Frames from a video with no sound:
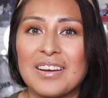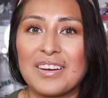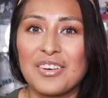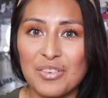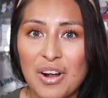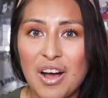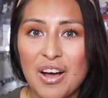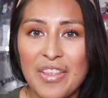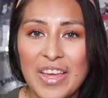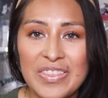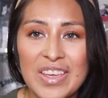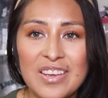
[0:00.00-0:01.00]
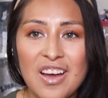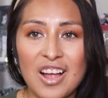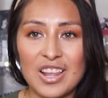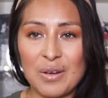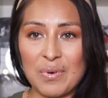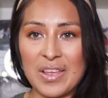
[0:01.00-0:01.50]
crawl that they
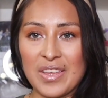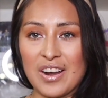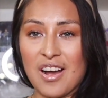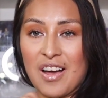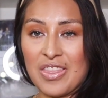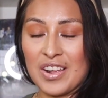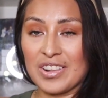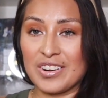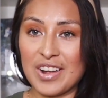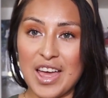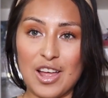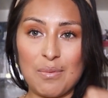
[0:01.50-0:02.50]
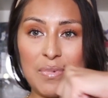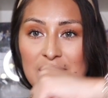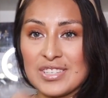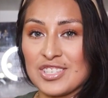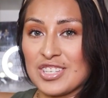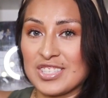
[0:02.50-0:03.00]
call it, where they're on their little
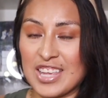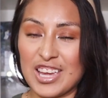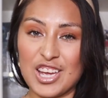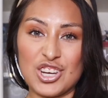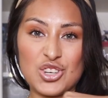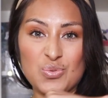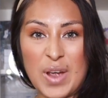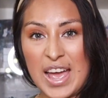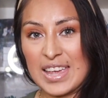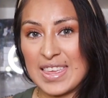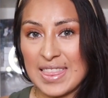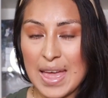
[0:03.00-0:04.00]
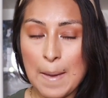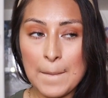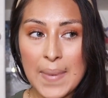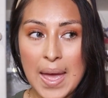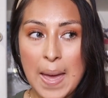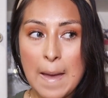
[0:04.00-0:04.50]
elbows and just like dragging them.
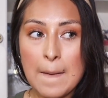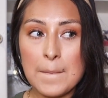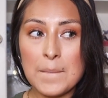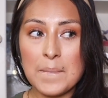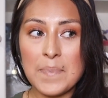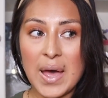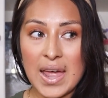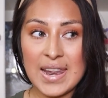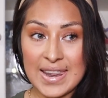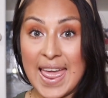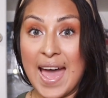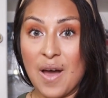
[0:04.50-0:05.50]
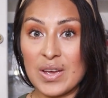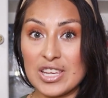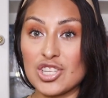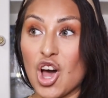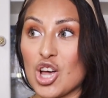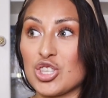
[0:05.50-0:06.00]
But now
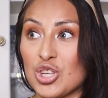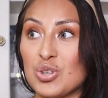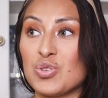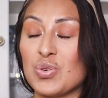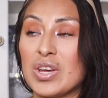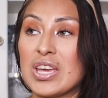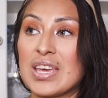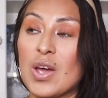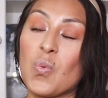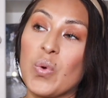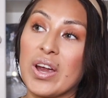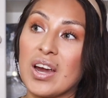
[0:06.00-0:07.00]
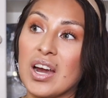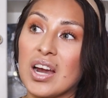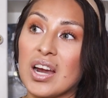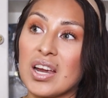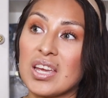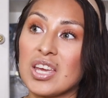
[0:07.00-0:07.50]
he's also doing it
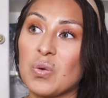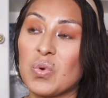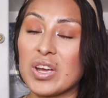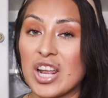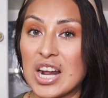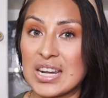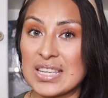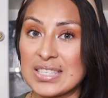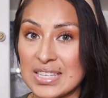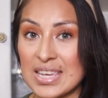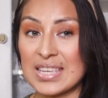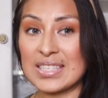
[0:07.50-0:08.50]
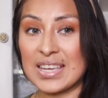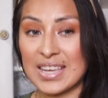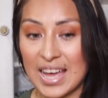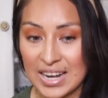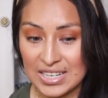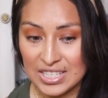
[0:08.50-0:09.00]
where he will get on his knees and
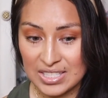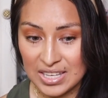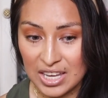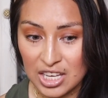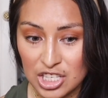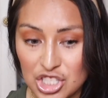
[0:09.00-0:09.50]
kind of just like